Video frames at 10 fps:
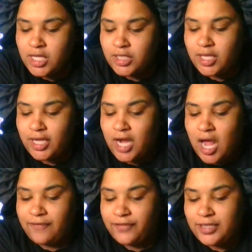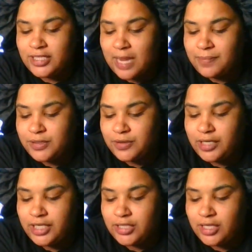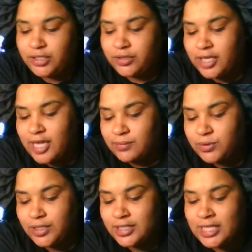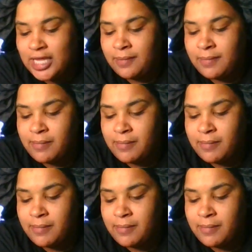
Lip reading: So they're going to offer you this opportunity so that you can come towards them.